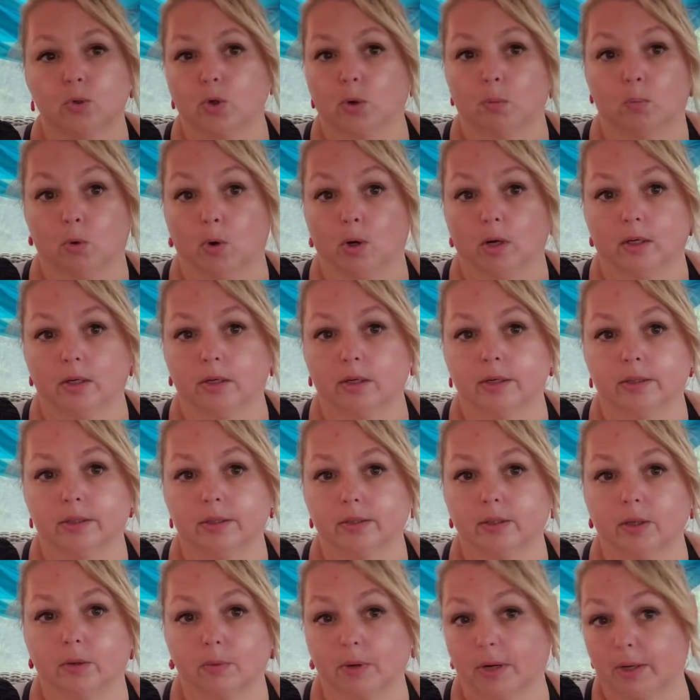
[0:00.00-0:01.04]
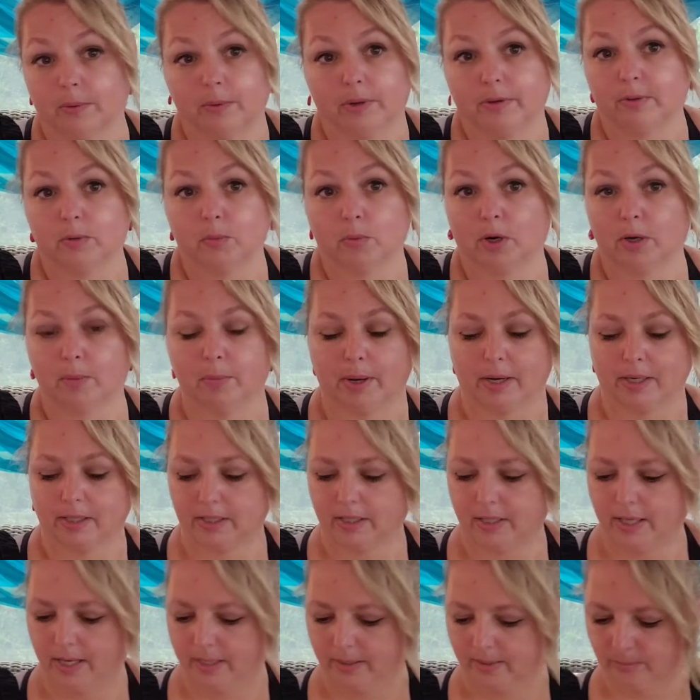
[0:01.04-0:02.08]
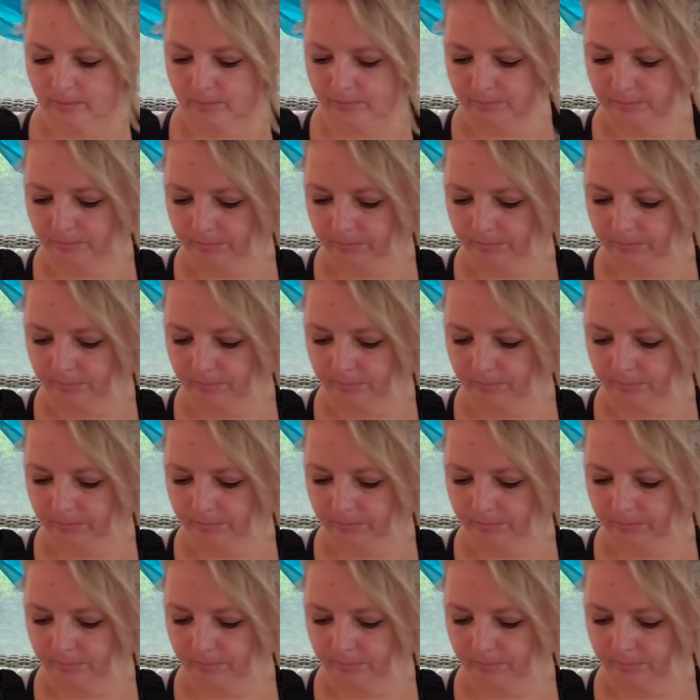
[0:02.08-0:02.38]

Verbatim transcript: No more. So I don't have to worry about it again.